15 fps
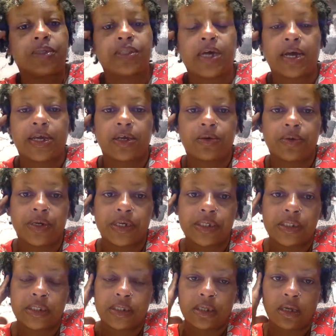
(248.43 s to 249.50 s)
with
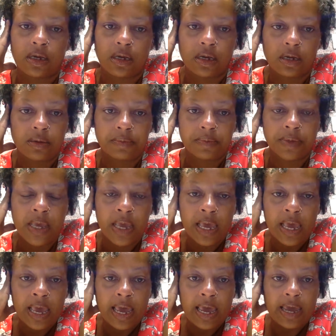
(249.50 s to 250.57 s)
iOS,
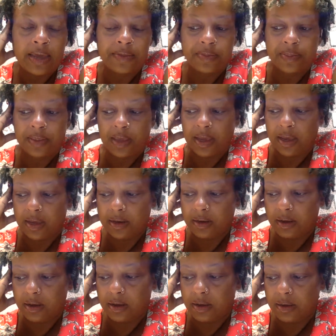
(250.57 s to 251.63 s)
and that
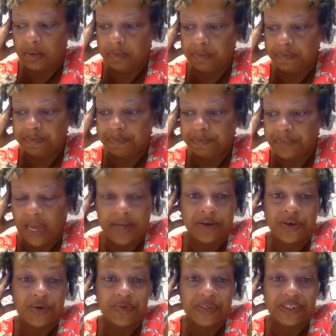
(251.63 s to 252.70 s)
I don't know.